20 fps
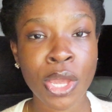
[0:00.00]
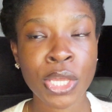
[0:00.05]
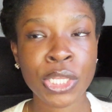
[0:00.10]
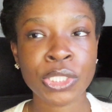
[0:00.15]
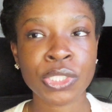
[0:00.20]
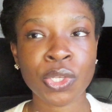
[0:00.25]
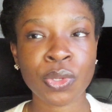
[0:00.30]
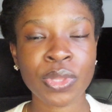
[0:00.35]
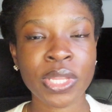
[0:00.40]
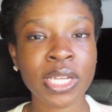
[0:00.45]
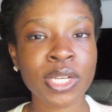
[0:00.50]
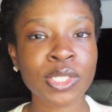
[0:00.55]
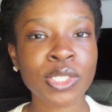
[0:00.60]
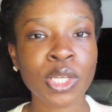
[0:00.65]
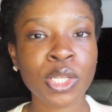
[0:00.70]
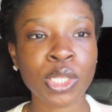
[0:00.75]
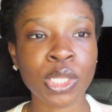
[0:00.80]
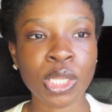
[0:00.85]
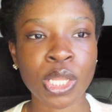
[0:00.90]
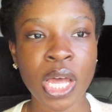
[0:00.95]
So there's
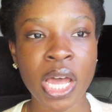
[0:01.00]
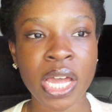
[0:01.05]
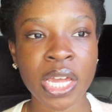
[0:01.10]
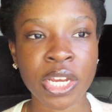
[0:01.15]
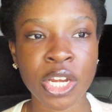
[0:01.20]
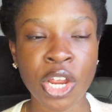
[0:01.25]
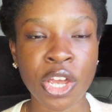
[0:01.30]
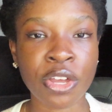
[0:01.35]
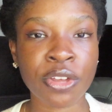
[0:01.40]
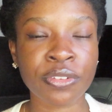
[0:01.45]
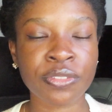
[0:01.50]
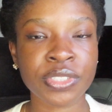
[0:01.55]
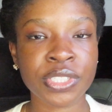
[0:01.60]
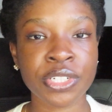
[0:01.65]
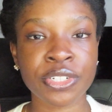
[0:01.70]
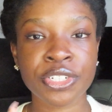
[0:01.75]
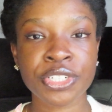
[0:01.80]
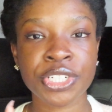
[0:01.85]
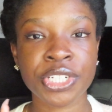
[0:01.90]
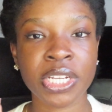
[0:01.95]
a lot of
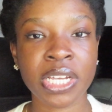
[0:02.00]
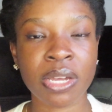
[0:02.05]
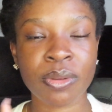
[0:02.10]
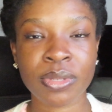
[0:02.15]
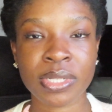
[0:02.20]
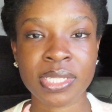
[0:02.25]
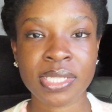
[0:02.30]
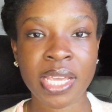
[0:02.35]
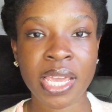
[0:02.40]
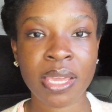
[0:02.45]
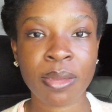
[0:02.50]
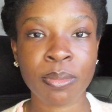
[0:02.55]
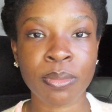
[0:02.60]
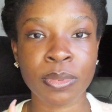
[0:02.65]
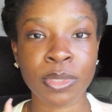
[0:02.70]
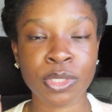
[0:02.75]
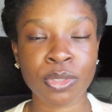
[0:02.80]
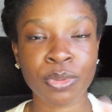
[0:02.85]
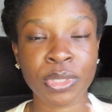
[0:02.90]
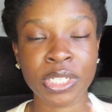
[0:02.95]
synergy, I would say,
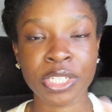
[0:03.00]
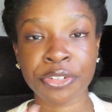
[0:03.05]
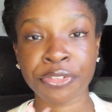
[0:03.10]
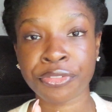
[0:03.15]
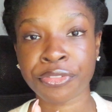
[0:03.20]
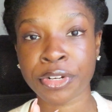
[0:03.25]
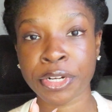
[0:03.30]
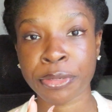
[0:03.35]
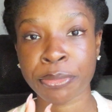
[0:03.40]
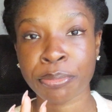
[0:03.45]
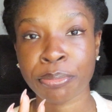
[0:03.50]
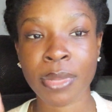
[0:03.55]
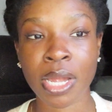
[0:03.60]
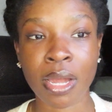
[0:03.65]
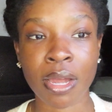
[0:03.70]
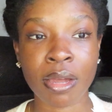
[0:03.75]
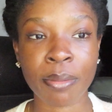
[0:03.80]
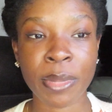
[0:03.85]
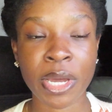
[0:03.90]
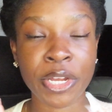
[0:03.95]
between different
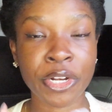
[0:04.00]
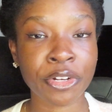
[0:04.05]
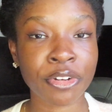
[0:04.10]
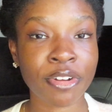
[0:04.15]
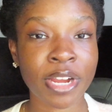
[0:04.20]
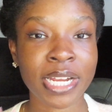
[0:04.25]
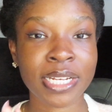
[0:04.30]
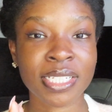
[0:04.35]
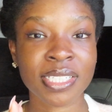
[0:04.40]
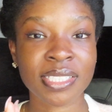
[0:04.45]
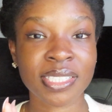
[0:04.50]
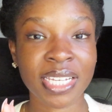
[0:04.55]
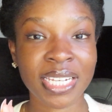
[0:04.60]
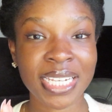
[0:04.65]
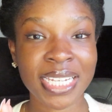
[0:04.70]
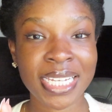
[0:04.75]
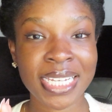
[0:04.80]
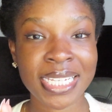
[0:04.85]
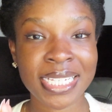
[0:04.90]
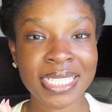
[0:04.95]
undergrad
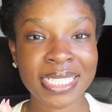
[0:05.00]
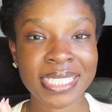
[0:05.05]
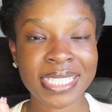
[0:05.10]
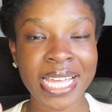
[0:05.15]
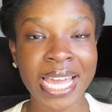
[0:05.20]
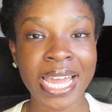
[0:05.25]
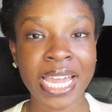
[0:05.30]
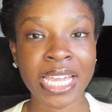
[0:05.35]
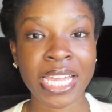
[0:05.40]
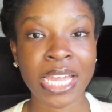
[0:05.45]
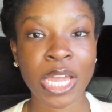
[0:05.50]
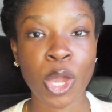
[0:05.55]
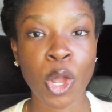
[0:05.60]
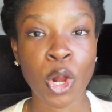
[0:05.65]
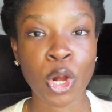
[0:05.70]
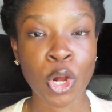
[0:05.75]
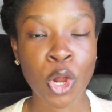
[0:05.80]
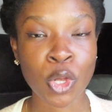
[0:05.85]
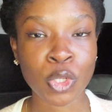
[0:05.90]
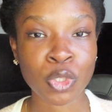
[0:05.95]
studies that
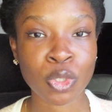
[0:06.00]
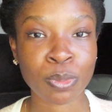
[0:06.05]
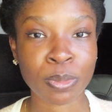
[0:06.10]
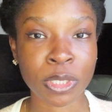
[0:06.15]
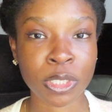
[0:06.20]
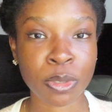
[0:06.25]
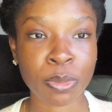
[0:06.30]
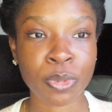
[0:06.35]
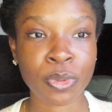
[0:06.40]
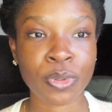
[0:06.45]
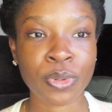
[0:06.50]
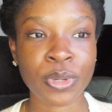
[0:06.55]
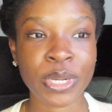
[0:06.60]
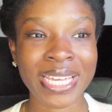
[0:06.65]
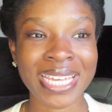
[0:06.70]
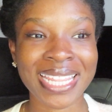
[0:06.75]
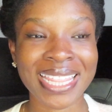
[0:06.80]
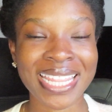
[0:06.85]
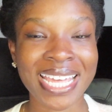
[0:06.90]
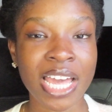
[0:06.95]
are also applicable
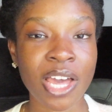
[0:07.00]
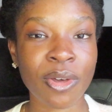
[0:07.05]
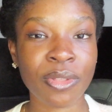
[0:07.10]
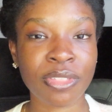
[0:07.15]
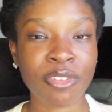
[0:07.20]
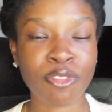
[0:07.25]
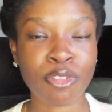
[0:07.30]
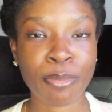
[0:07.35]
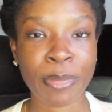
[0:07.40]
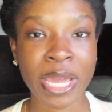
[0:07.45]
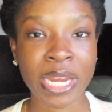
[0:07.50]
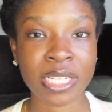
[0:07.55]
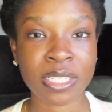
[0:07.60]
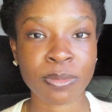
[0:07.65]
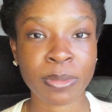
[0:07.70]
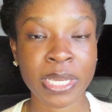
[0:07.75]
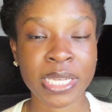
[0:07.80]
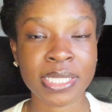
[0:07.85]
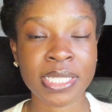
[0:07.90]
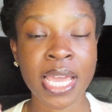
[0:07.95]
in the health informatics
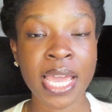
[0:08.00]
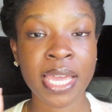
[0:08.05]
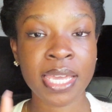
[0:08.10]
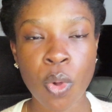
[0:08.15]
space.